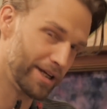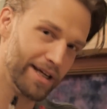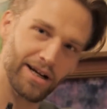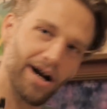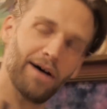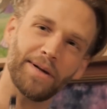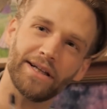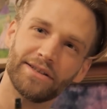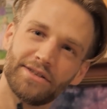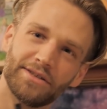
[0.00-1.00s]
get
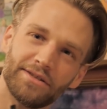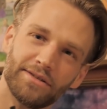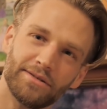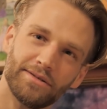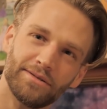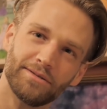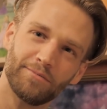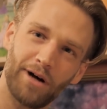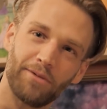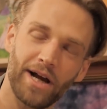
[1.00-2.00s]
comments
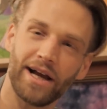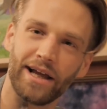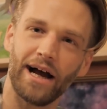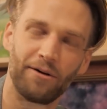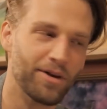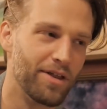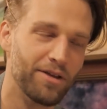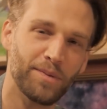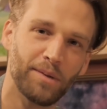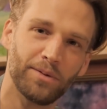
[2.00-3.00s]
while we're hanging out with
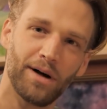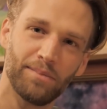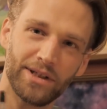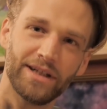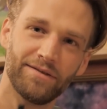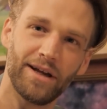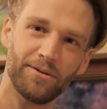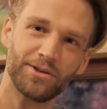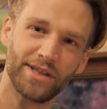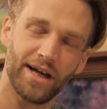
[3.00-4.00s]
other people. I believe they
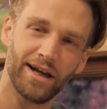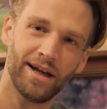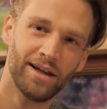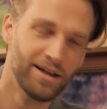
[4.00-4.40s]
will say,